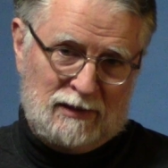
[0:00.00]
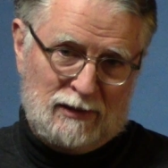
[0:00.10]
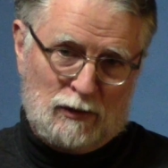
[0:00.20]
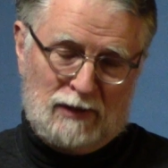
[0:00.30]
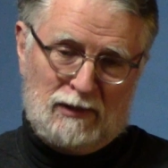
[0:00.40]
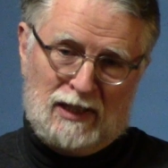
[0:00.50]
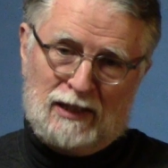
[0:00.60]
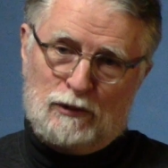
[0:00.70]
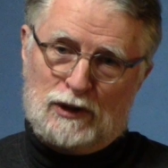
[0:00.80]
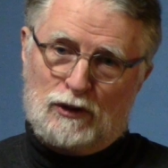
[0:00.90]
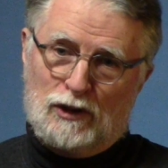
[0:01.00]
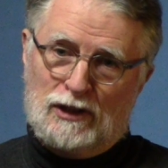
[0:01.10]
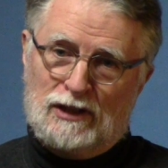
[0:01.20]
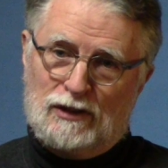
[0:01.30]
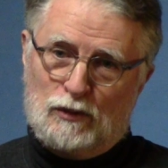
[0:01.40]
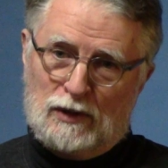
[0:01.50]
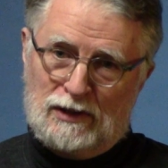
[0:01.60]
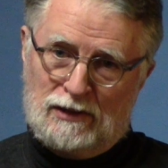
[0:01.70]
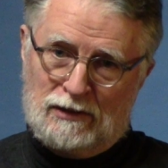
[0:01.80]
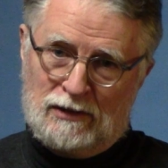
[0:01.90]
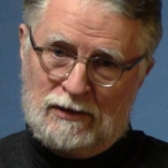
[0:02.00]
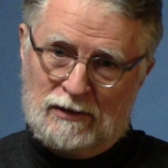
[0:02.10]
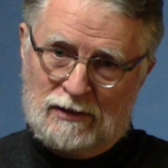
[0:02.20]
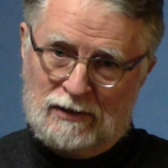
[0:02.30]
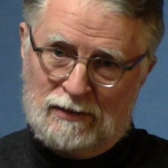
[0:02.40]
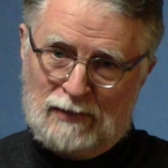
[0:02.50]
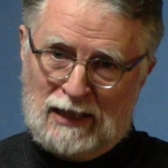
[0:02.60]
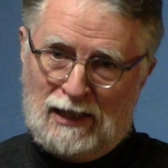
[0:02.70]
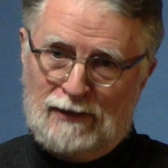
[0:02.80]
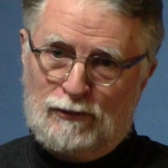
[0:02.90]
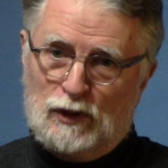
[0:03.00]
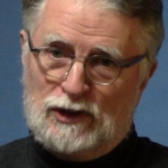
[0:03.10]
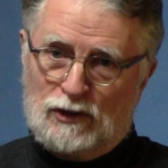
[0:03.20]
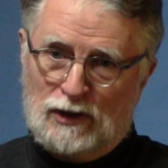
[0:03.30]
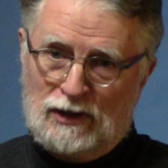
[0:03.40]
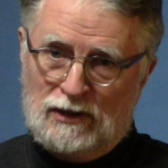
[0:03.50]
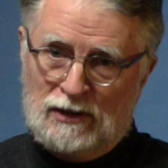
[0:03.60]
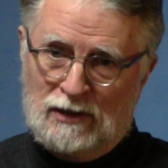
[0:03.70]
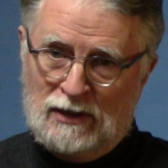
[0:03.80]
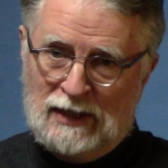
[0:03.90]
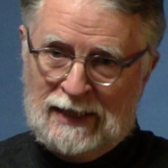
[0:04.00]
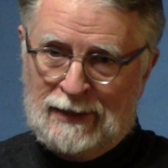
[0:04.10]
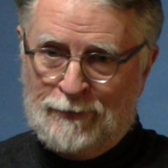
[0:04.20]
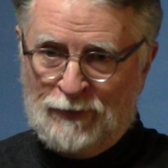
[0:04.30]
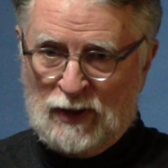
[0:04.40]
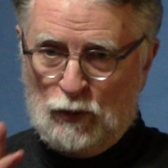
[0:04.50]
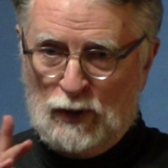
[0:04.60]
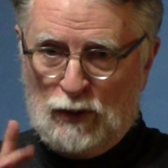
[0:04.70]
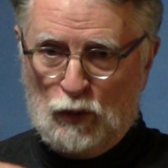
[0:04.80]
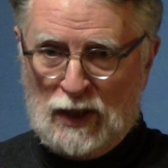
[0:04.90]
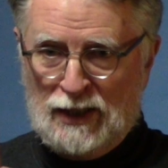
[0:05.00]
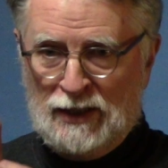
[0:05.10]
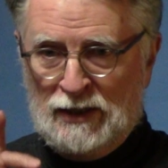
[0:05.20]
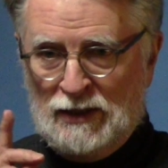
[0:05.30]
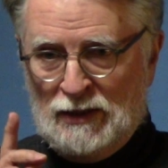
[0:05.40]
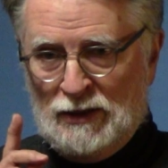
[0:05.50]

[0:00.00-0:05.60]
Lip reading: So everything was good in the woods. My life was good, with one